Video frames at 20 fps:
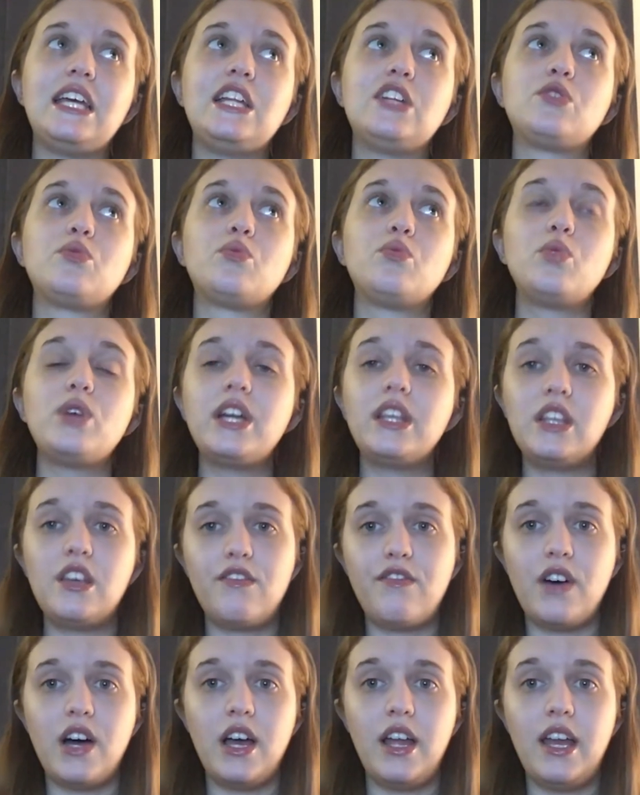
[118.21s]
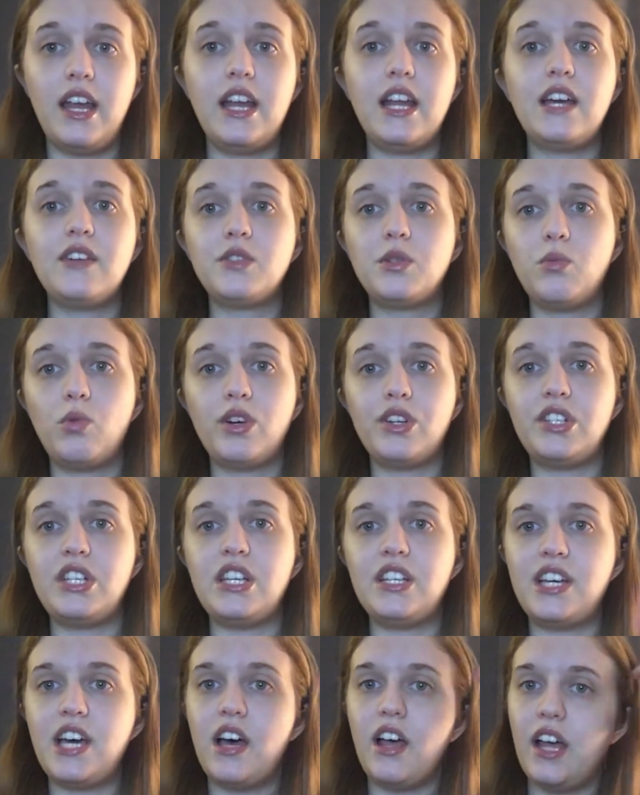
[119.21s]
and it's really fun, and it gives some more
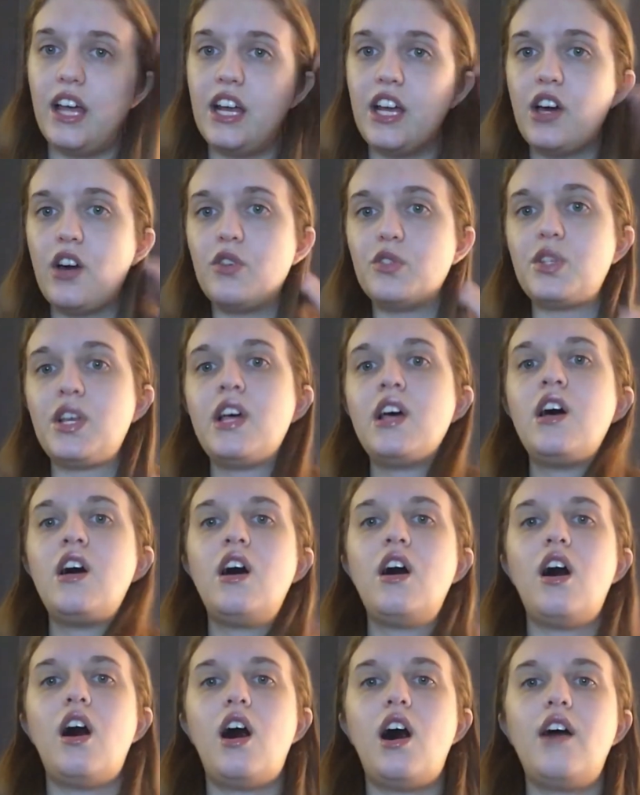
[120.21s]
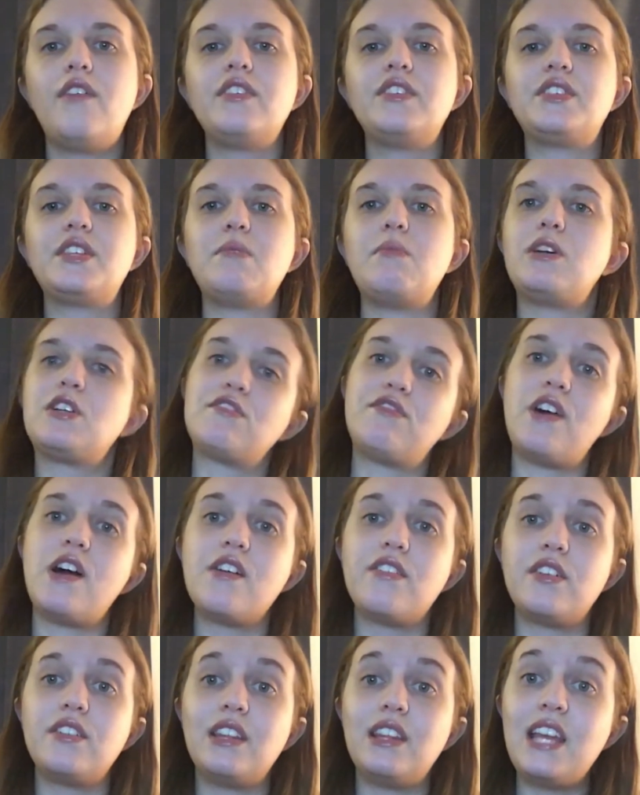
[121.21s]
detail, and it goes obviously much
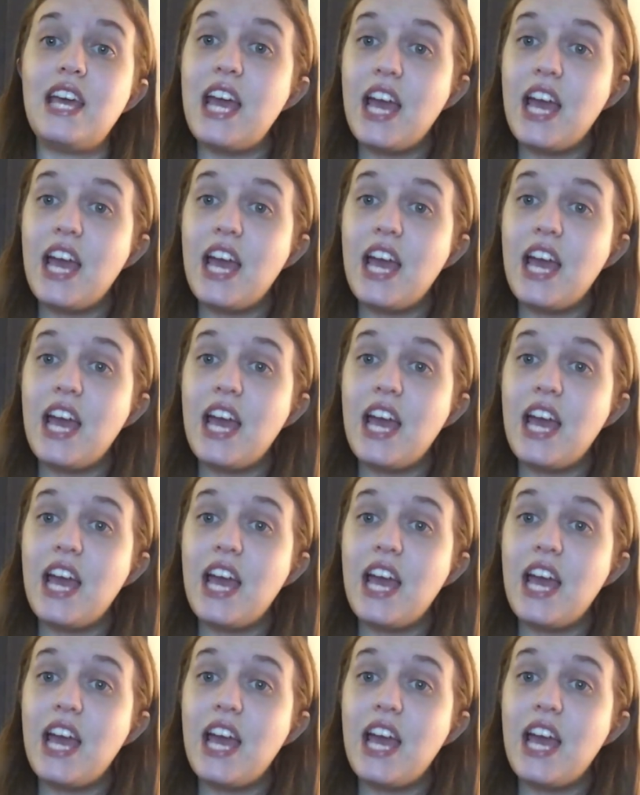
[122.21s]
farther than the